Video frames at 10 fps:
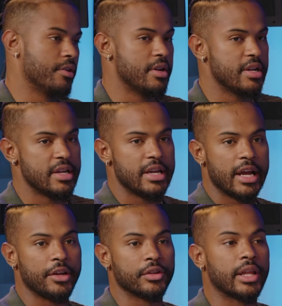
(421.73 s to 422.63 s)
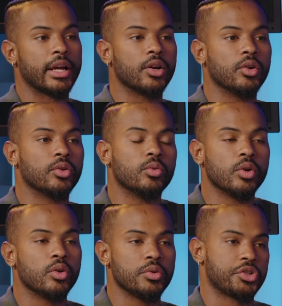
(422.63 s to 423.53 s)
Mm. And you're like, mm. oh,
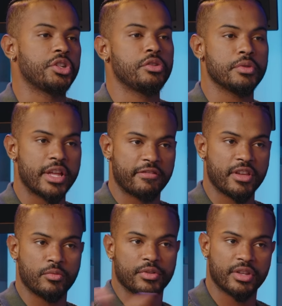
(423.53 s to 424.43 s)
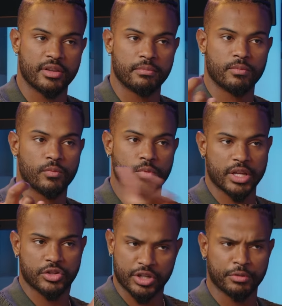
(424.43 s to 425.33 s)
whoa, is she doing that thing with him
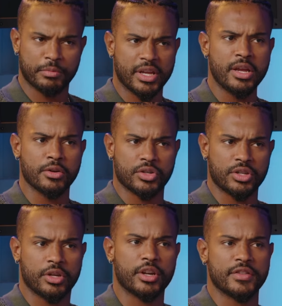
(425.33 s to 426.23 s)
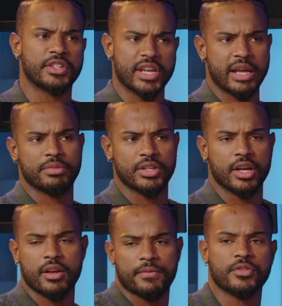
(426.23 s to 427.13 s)
that she did with me? Or is she cooking the same
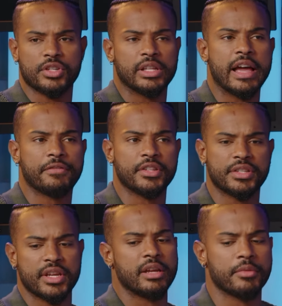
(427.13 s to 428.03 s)
stuff? Is she mm-hmm. laughing the mm-hmm. same?